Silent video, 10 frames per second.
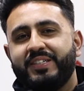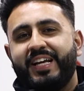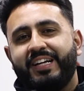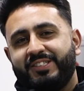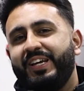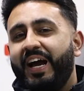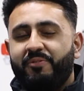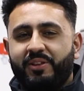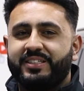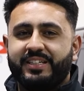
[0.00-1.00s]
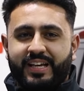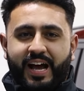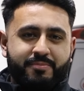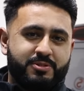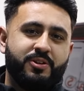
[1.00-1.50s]
has actually had with us. It's
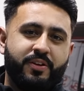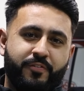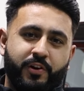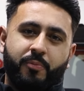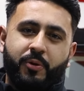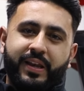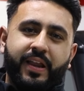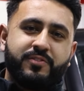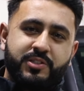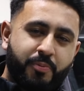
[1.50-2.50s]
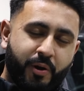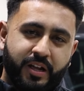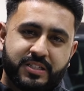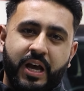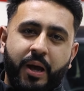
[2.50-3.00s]
absolutely phenomenal. He loves the
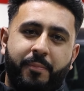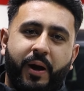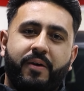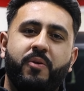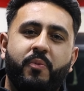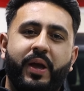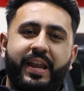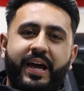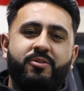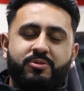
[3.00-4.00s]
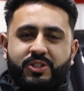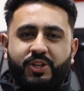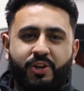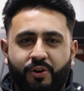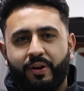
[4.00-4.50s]
product, but we're now
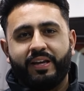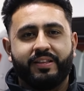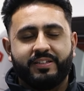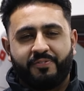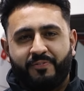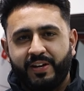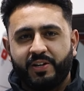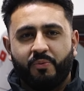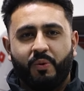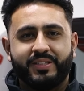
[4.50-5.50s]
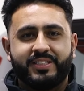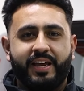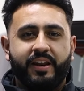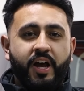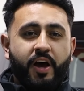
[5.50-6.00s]
securing the Defender
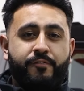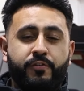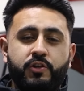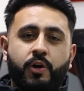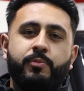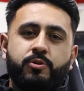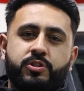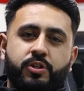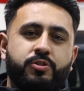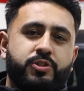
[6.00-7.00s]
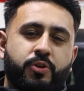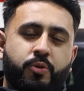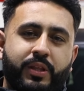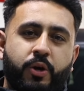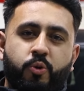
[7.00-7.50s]
110, a phenomenal solution
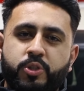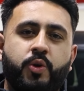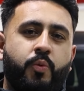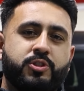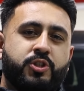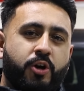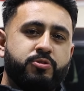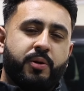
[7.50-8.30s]
called the Autowatch Ghost